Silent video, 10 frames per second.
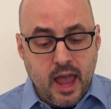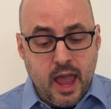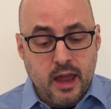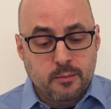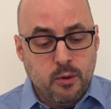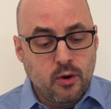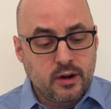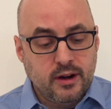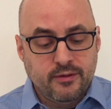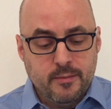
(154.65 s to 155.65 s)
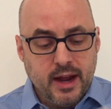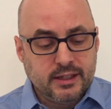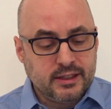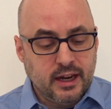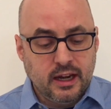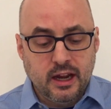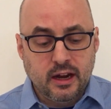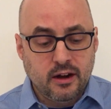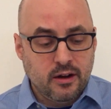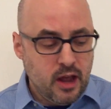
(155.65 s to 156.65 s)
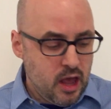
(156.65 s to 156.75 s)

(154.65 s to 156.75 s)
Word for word: and important information in here.